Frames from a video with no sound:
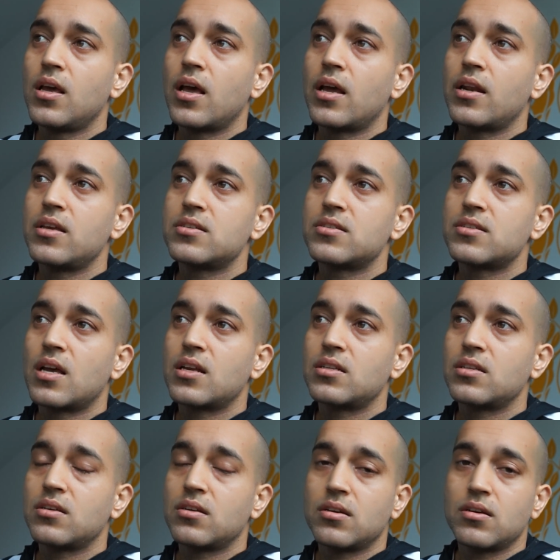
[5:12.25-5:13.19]
and he
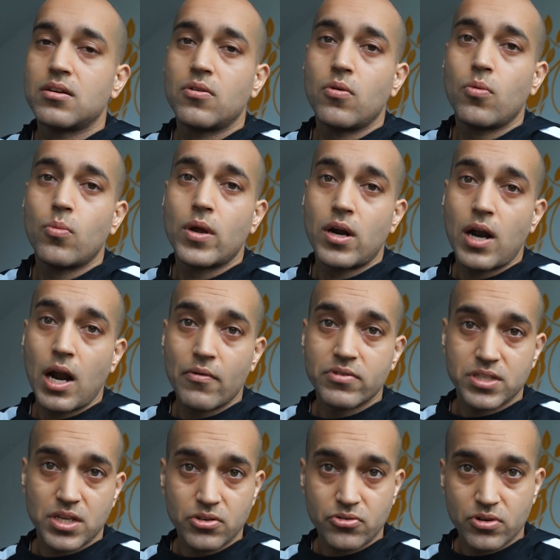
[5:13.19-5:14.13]
said whether I
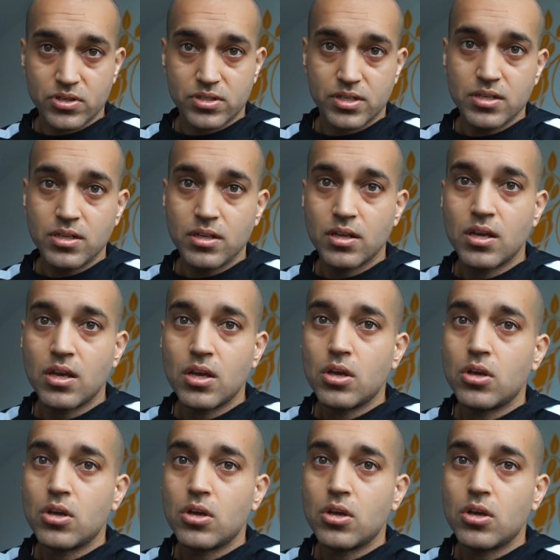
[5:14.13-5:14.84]
was interested